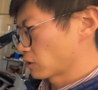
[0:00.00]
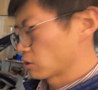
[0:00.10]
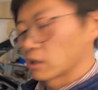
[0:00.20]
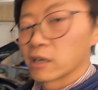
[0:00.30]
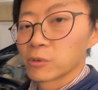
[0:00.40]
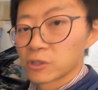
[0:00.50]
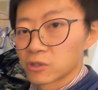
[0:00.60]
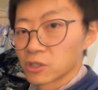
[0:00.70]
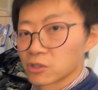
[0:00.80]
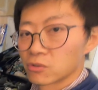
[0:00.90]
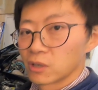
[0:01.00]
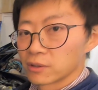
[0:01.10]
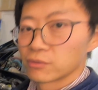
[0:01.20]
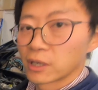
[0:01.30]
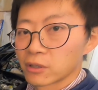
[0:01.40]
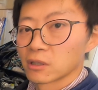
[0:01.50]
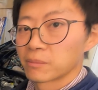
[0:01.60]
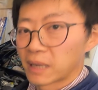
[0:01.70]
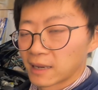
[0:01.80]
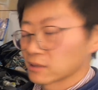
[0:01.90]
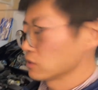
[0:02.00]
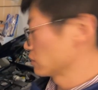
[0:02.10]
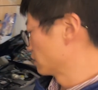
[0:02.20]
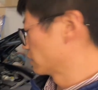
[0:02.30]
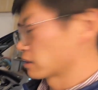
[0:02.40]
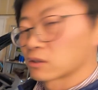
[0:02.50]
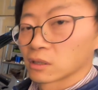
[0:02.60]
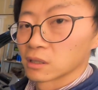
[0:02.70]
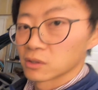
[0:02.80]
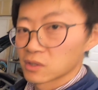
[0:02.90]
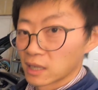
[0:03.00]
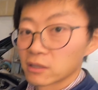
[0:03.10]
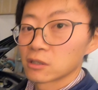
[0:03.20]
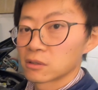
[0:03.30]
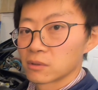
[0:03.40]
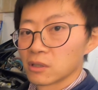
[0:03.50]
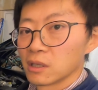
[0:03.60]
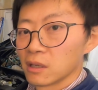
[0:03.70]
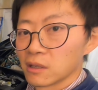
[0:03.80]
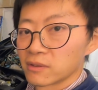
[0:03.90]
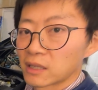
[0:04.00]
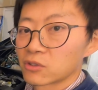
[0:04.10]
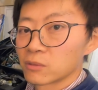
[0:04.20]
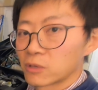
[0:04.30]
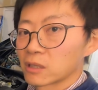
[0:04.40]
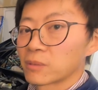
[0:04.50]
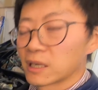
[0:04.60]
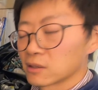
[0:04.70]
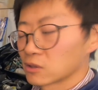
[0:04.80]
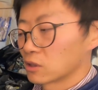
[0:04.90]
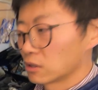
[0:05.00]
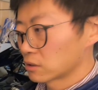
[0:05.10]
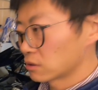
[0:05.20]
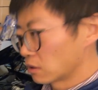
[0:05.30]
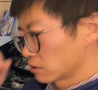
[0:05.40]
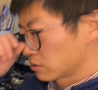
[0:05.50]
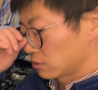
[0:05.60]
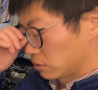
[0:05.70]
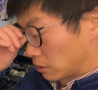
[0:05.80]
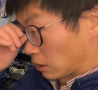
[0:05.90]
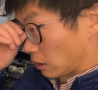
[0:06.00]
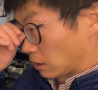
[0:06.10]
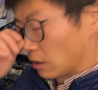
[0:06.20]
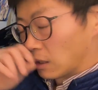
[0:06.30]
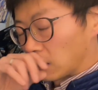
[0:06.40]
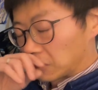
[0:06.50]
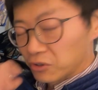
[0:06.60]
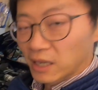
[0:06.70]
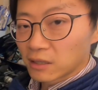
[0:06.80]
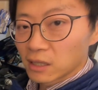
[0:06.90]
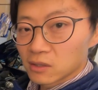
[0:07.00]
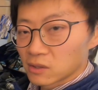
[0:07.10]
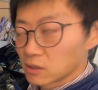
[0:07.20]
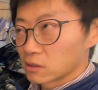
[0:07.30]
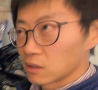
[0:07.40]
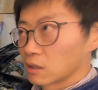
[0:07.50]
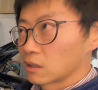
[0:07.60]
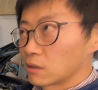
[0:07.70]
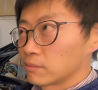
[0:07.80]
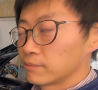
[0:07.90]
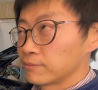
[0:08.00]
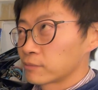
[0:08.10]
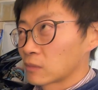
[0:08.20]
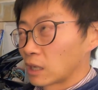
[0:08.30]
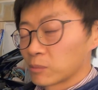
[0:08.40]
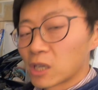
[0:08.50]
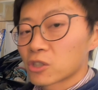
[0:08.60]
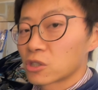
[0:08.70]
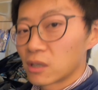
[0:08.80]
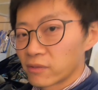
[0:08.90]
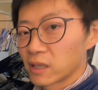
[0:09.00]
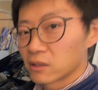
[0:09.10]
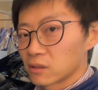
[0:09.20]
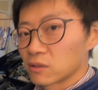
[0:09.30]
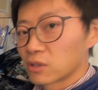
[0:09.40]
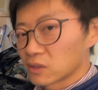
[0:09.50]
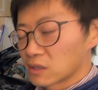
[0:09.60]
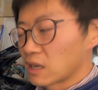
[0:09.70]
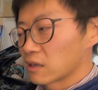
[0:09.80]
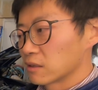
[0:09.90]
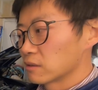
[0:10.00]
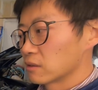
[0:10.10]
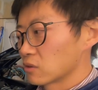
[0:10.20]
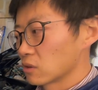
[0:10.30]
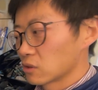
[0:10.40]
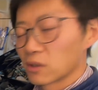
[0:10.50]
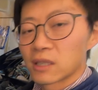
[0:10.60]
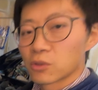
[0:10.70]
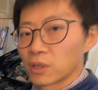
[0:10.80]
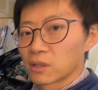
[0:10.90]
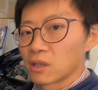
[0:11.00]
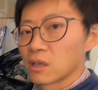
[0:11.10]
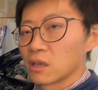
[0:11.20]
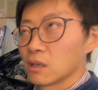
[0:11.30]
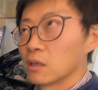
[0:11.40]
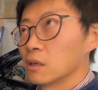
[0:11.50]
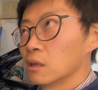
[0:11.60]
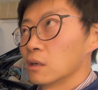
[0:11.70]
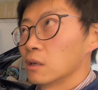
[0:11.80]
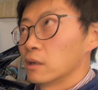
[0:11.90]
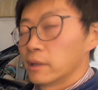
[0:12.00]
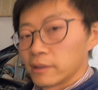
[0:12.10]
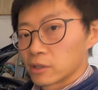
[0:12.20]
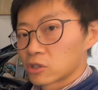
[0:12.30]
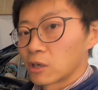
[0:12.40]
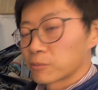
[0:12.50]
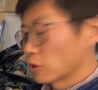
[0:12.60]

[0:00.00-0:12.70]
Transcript: you're able to just run regular pads, like the standard factory brake pads on track days. I'm not sure if I trust that. So that's what the shop